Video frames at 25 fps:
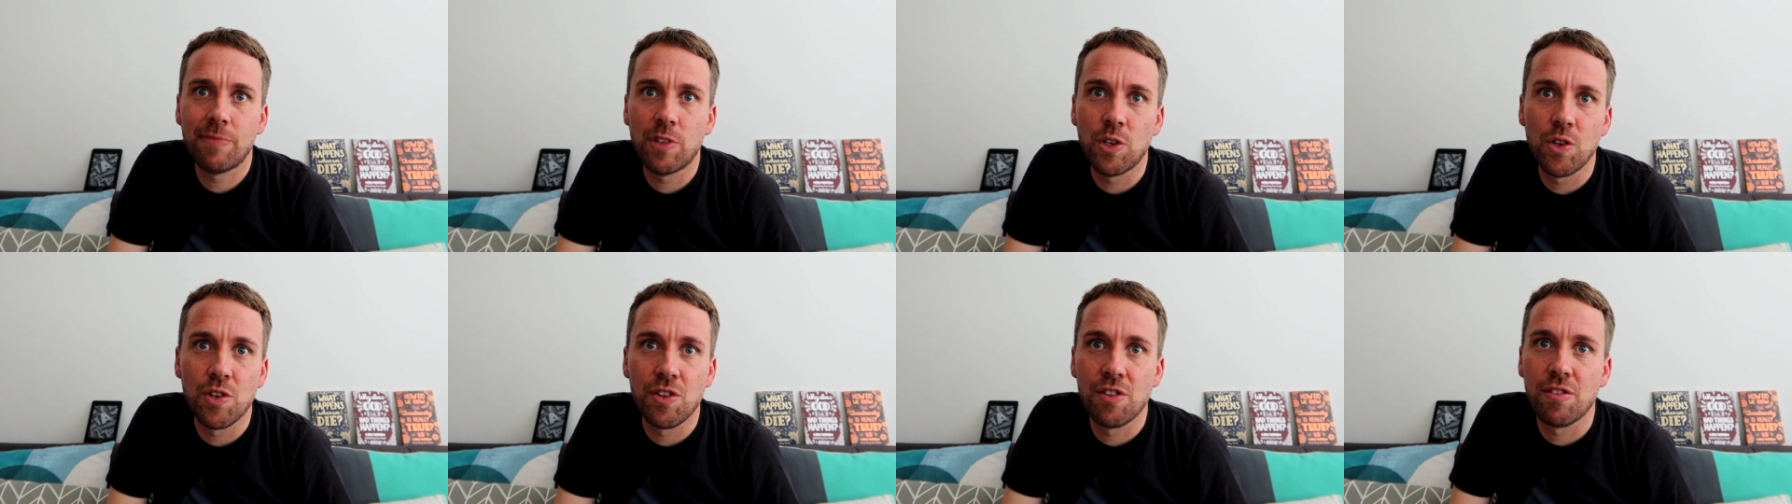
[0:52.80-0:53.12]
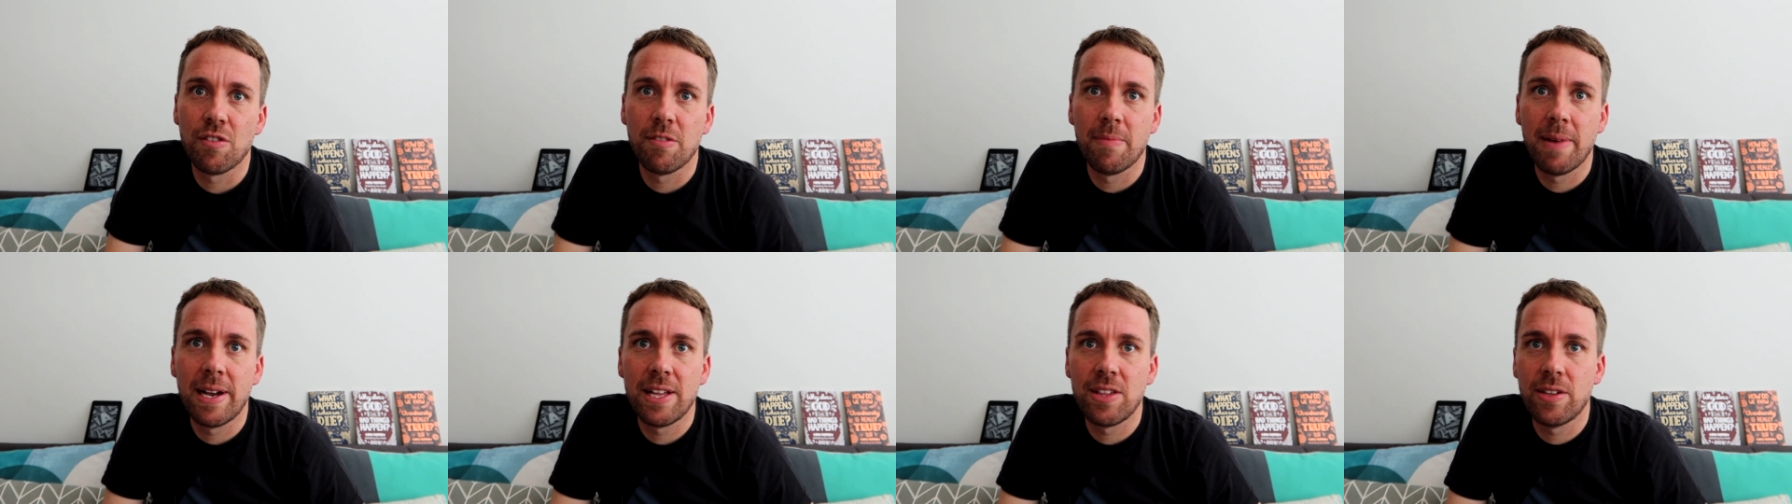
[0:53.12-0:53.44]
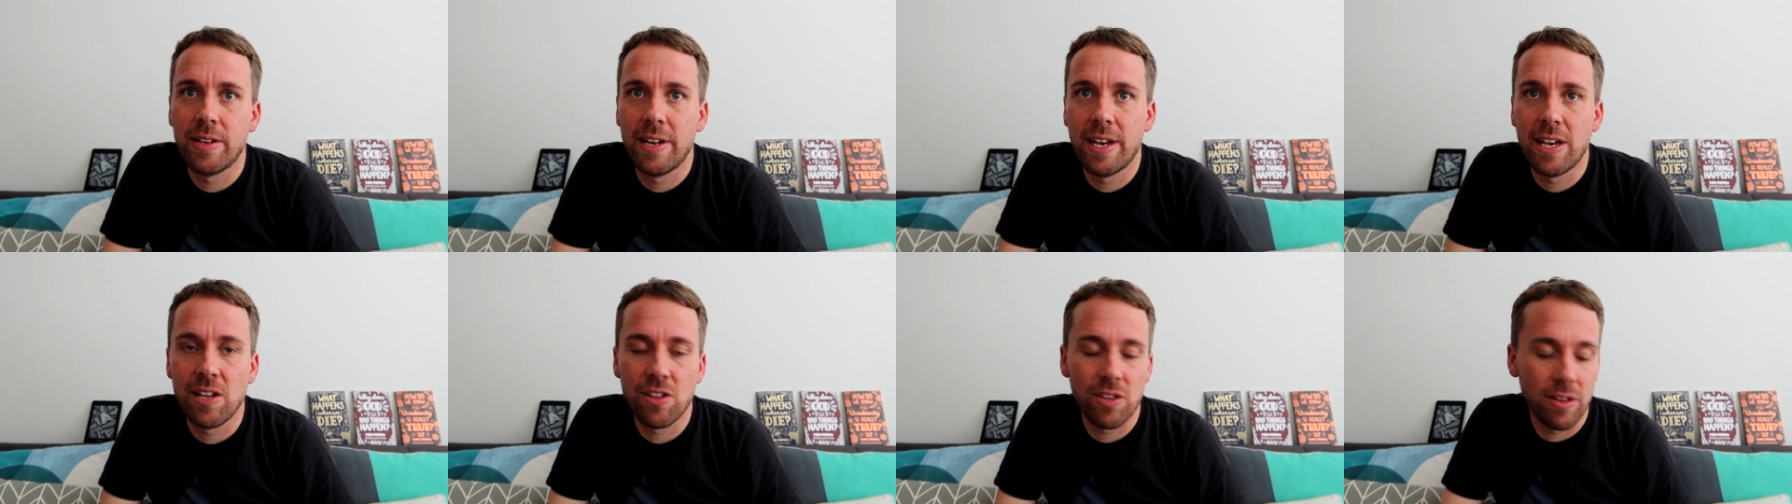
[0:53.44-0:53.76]
use your
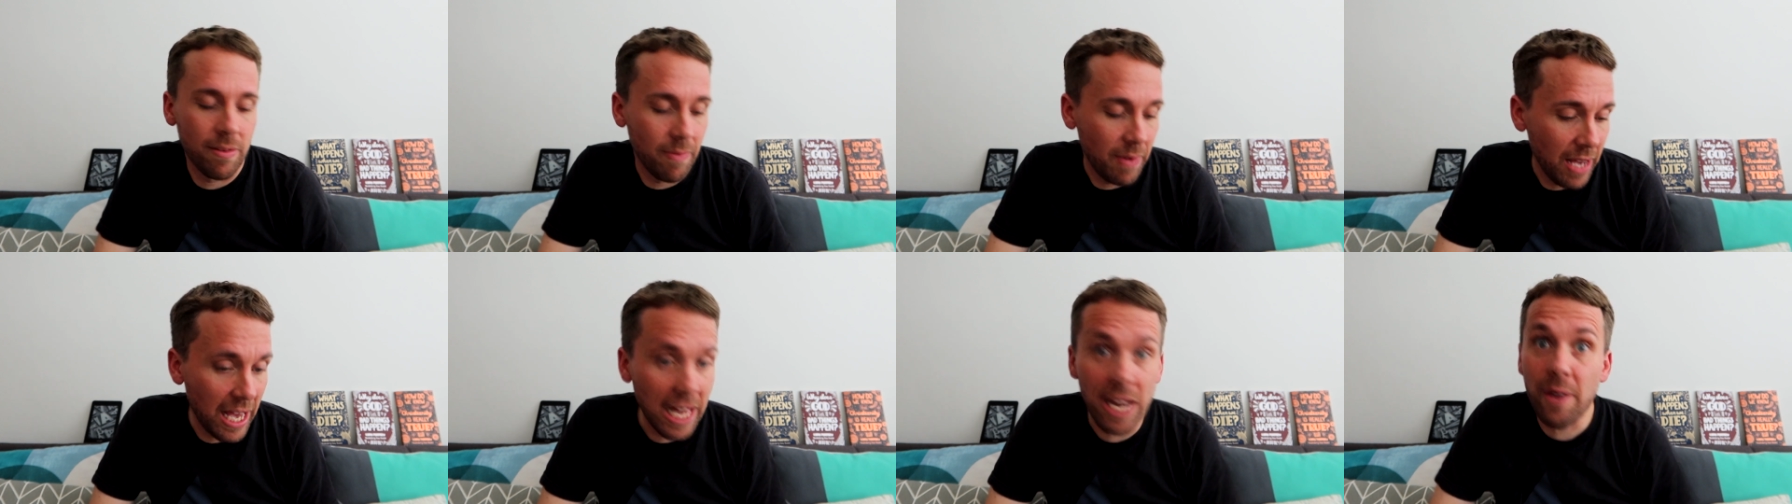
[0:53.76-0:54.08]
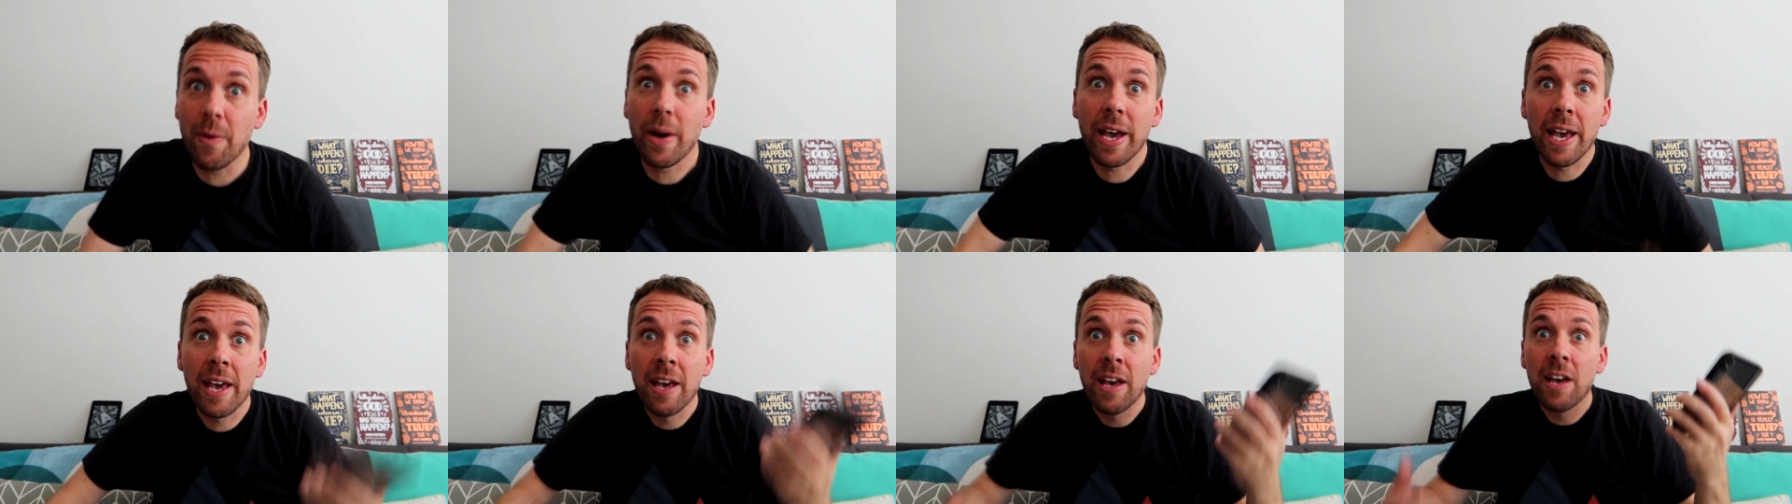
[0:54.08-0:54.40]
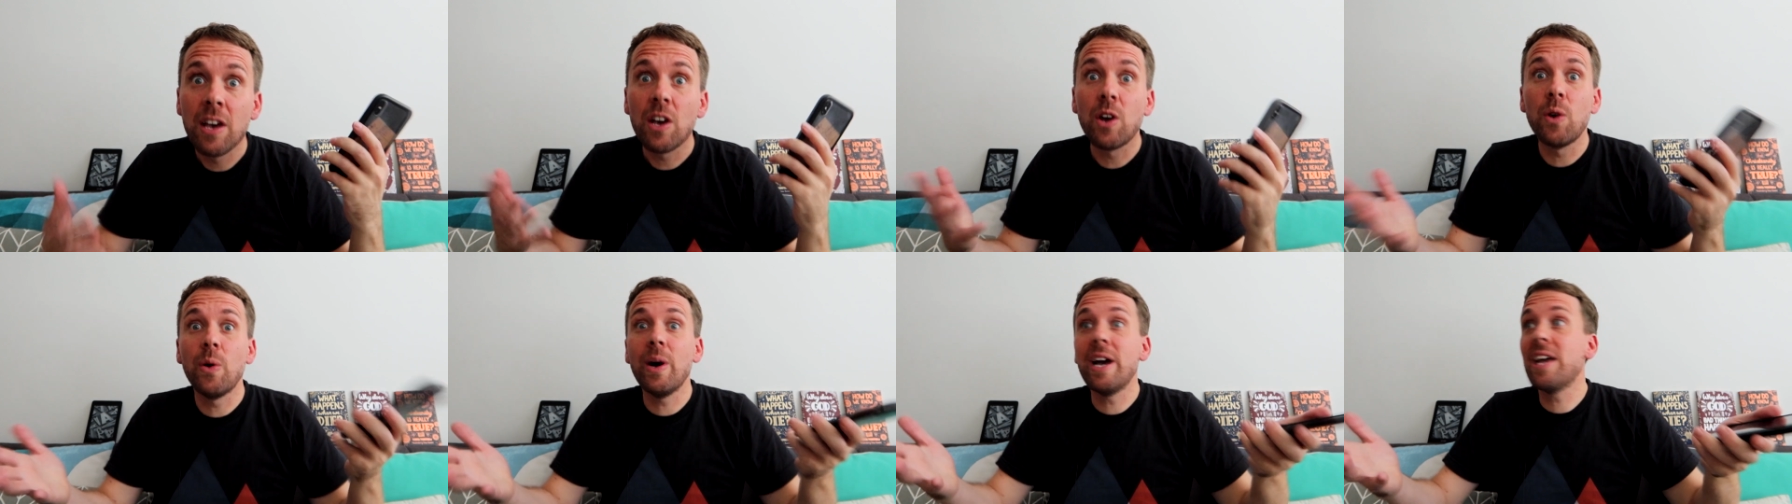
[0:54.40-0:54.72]
imagination. Anyway,
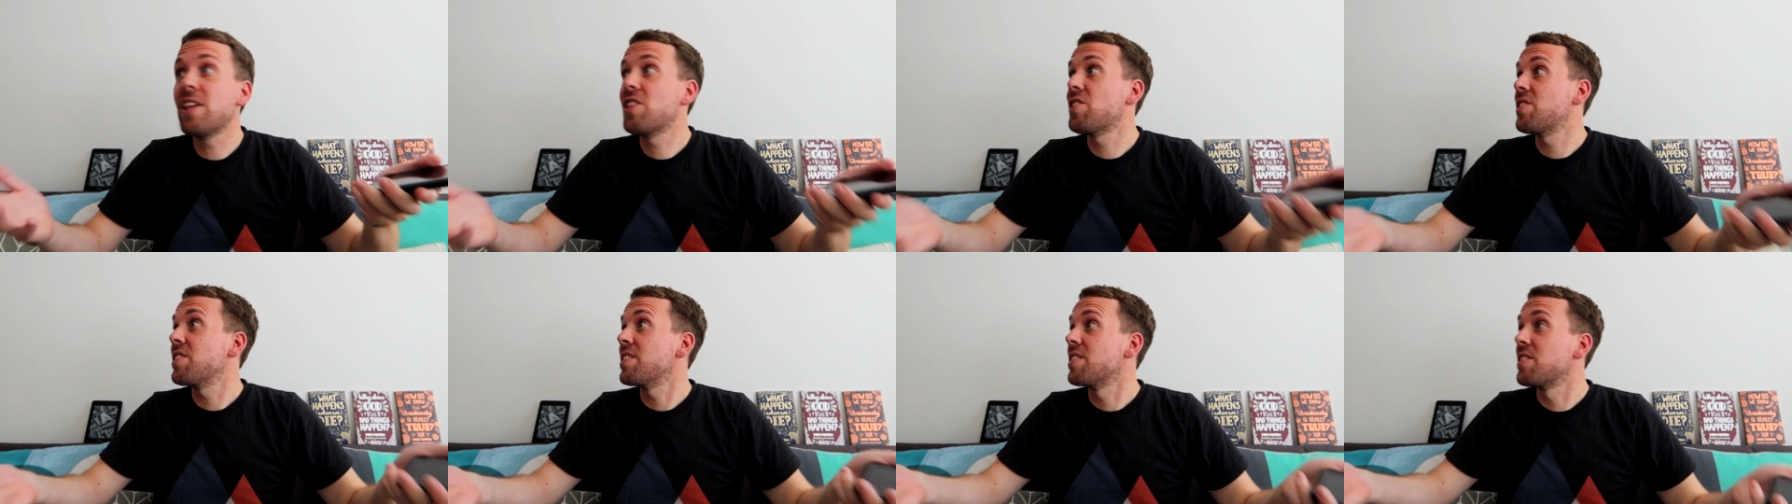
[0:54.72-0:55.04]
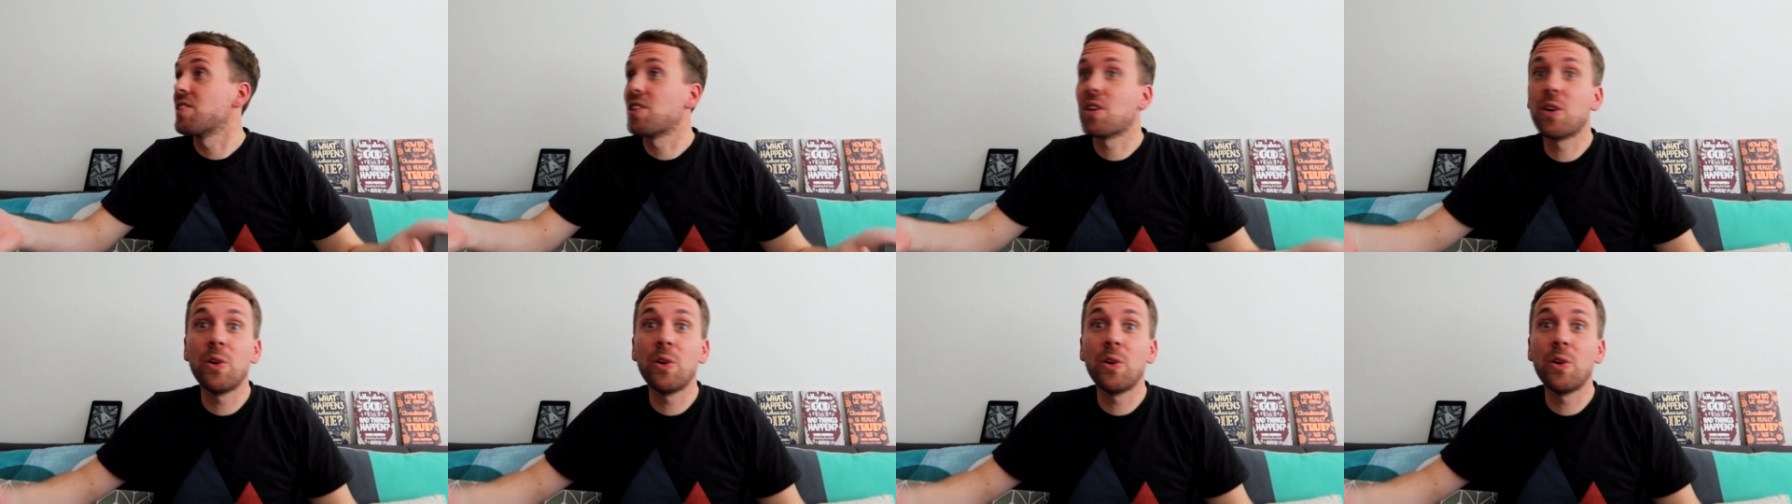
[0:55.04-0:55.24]
questions